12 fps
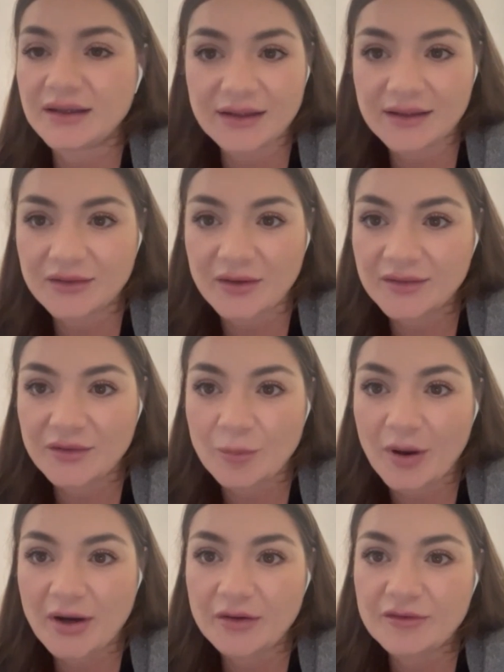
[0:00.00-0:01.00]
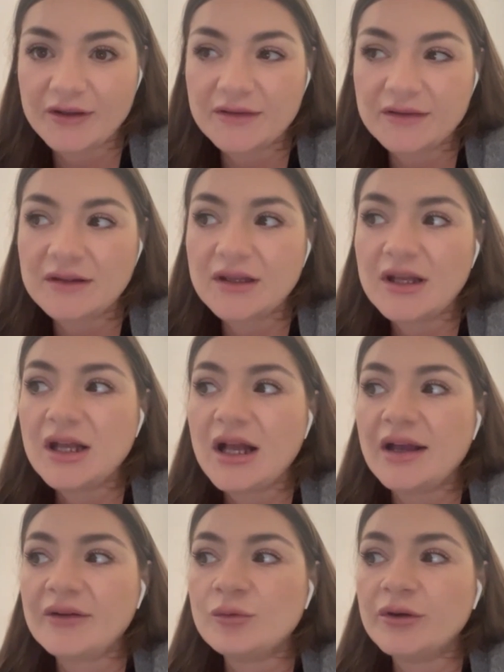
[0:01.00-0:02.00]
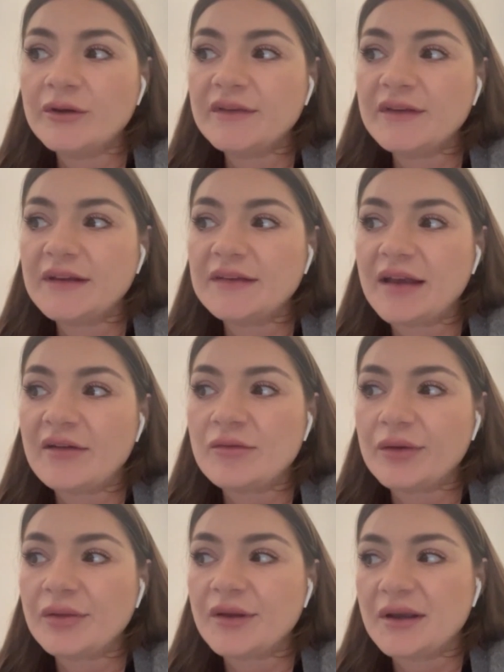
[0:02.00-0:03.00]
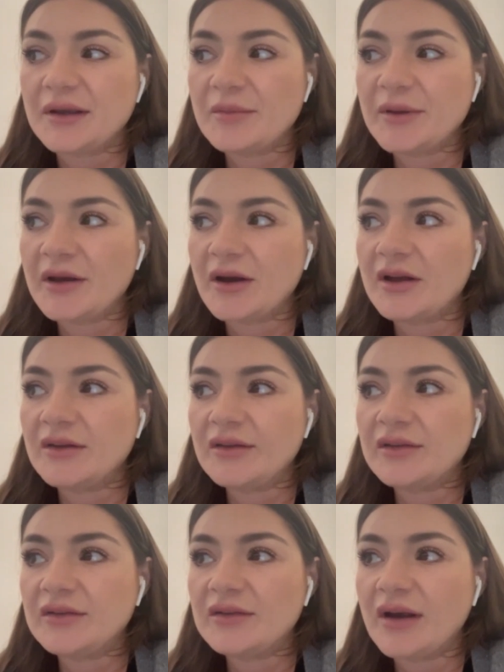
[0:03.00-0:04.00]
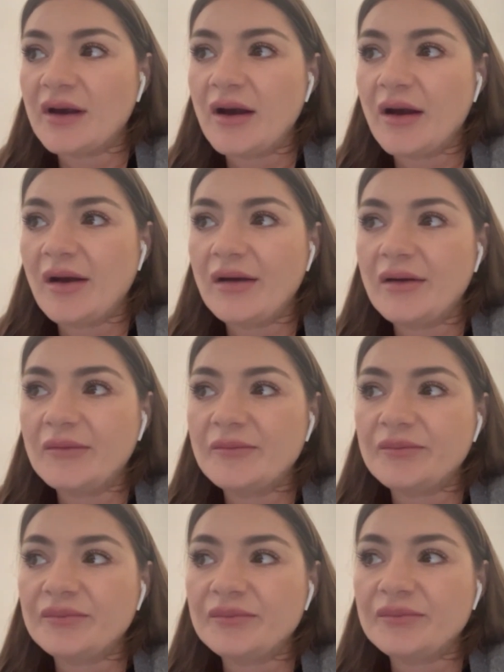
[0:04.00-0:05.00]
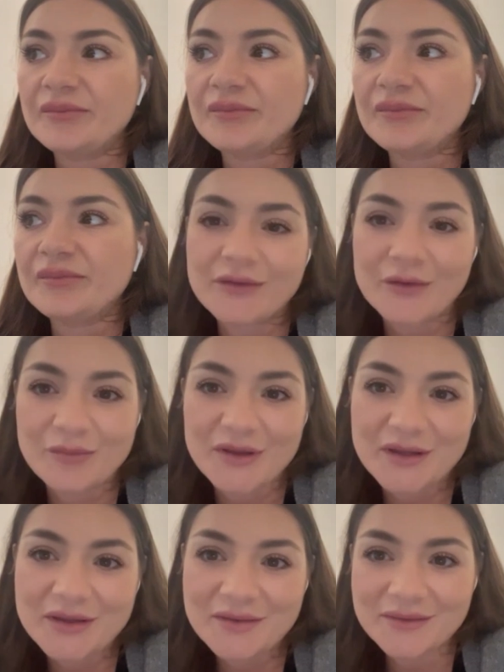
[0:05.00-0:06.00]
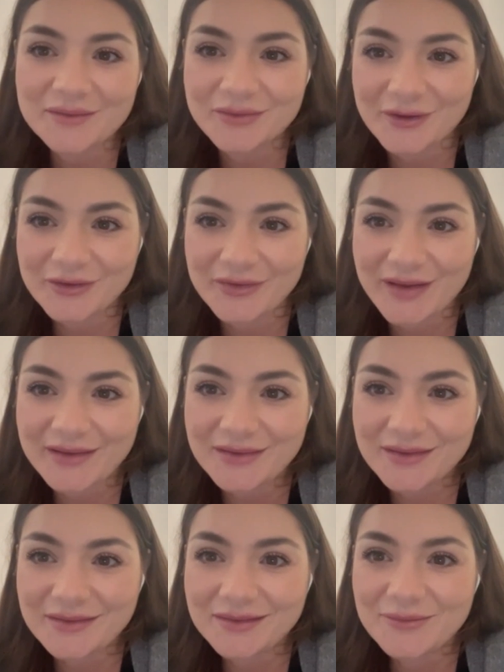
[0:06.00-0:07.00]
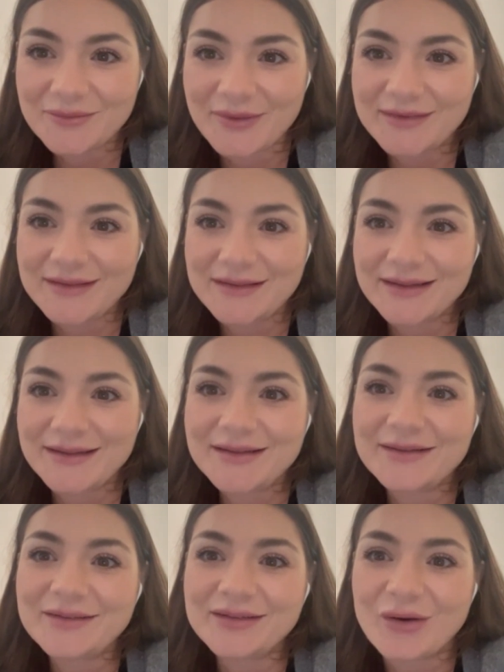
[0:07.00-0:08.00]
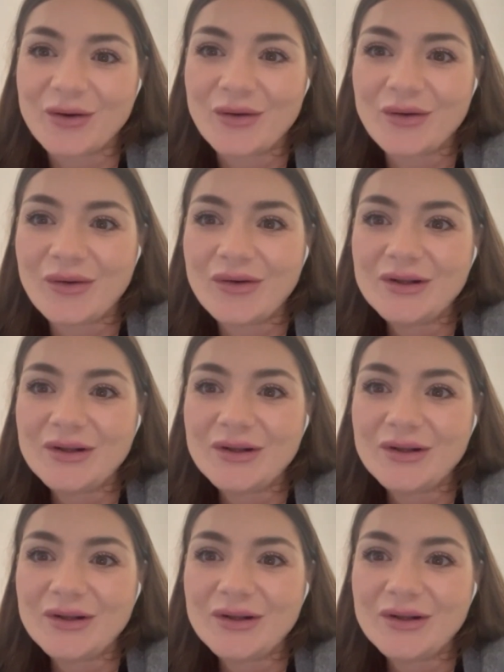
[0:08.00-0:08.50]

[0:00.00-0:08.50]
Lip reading: it's a part of it. I wouldn't say it's everything, because money is a mean, not an end, basically. So